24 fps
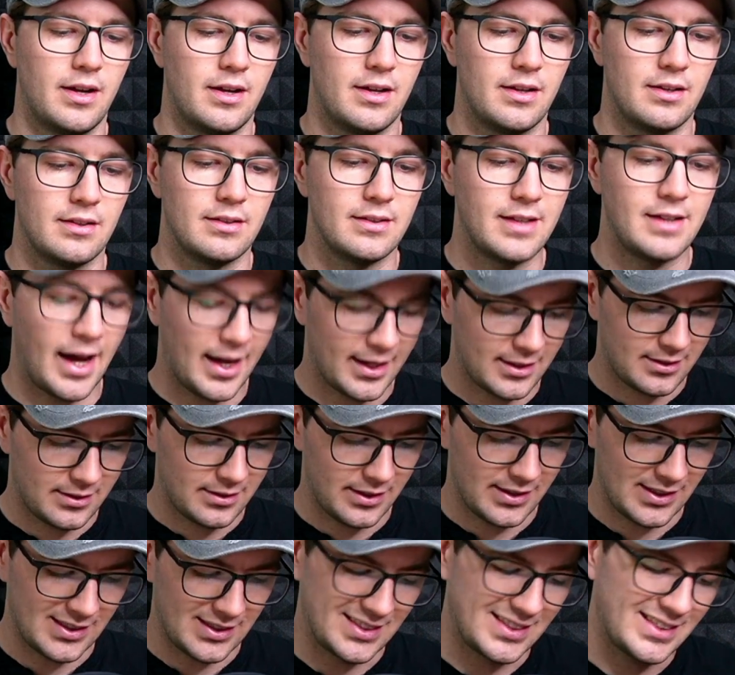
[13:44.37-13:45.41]
That
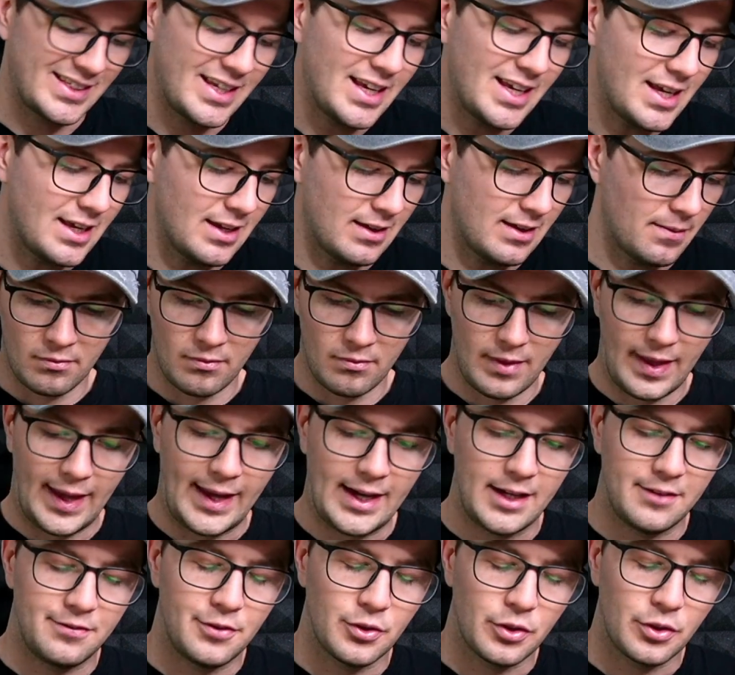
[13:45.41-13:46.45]
is key.
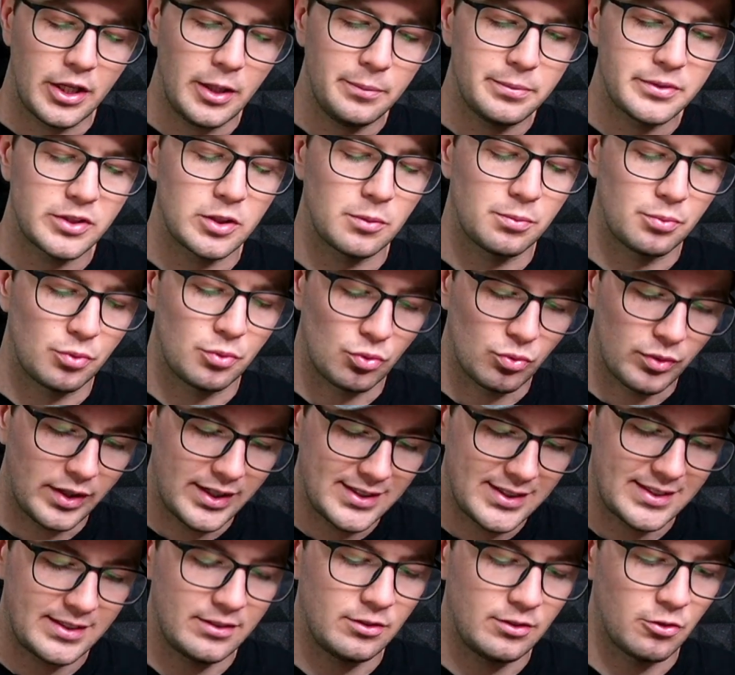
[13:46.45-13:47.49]
And if you keep
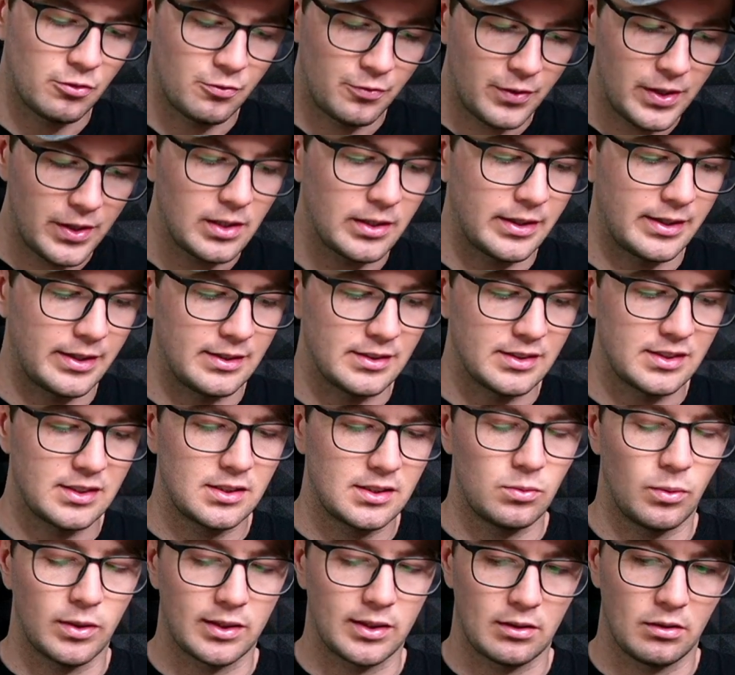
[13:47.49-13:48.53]
suppressing your
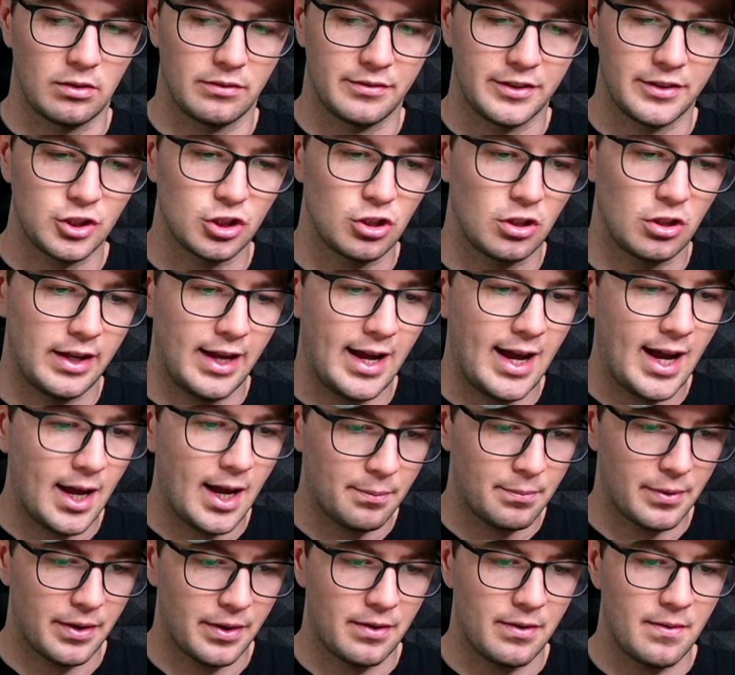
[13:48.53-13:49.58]
feelings, what will eventually
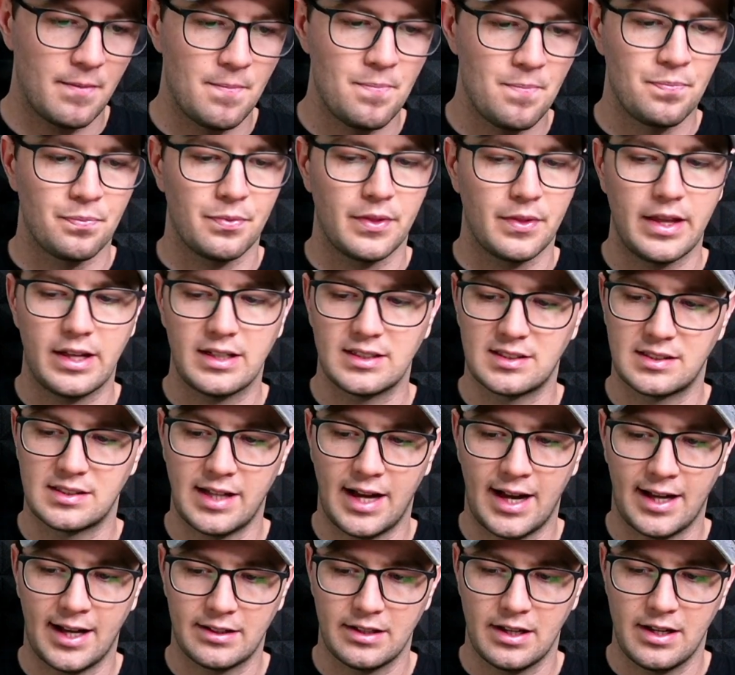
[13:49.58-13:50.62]
happen is
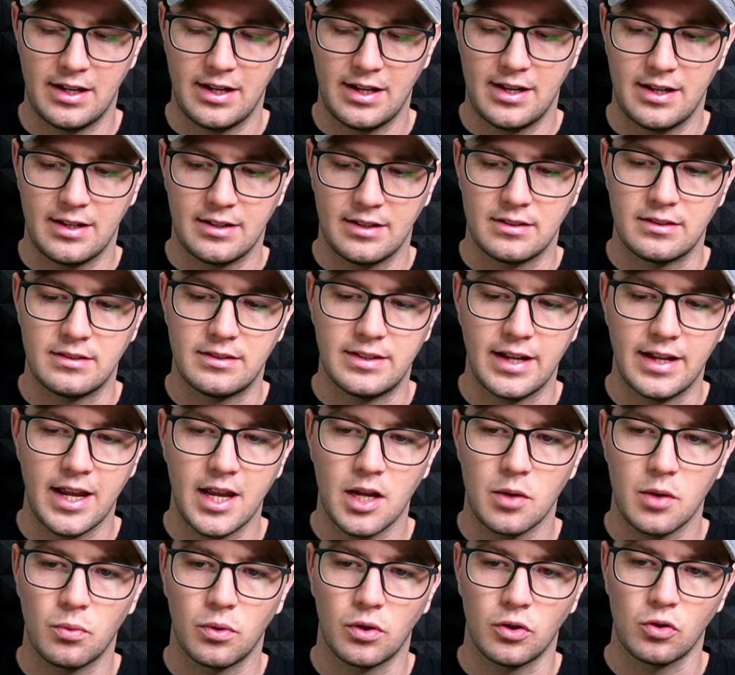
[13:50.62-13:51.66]
that
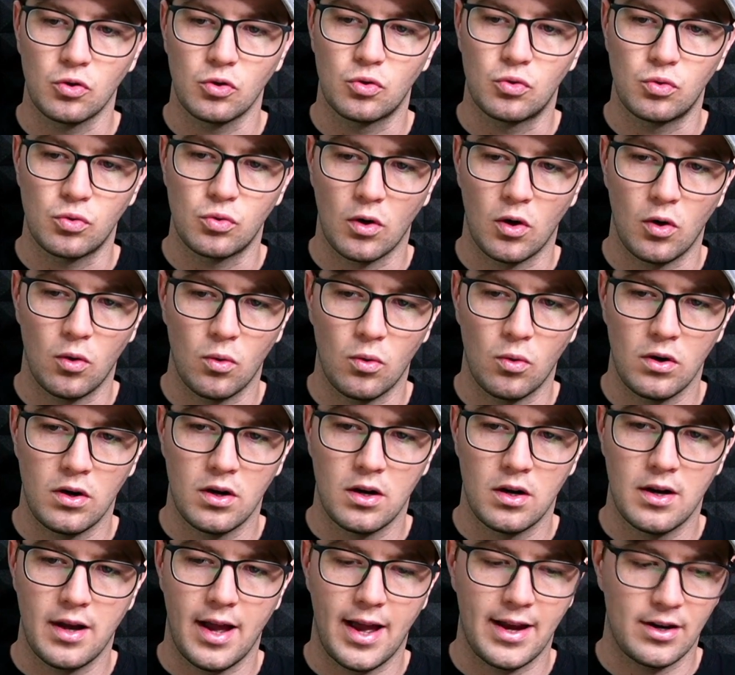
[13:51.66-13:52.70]
they will grow
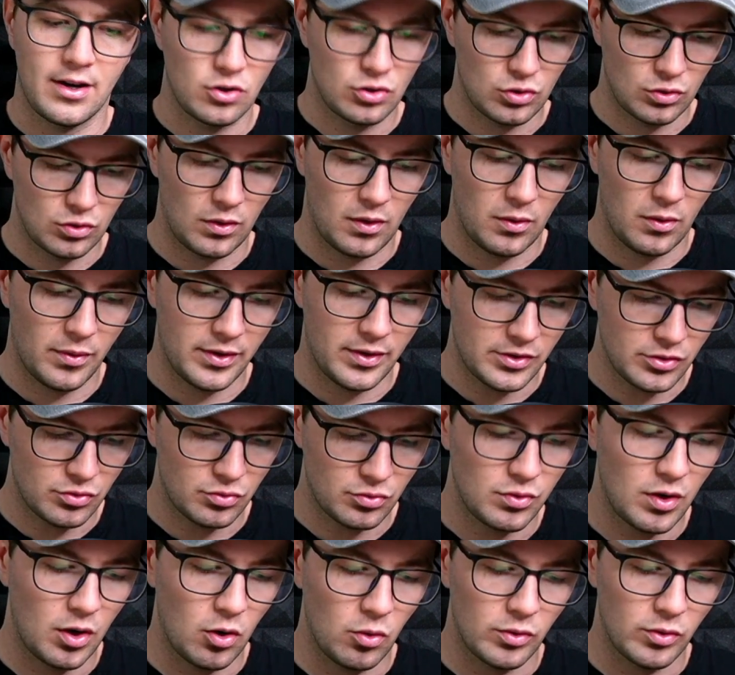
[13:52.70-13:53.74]
and grow and
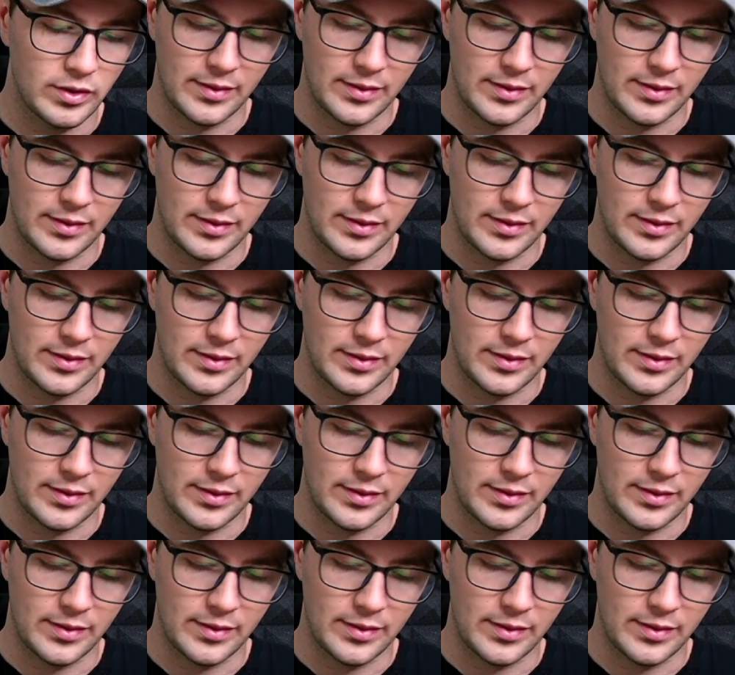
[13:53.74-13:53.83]
grow.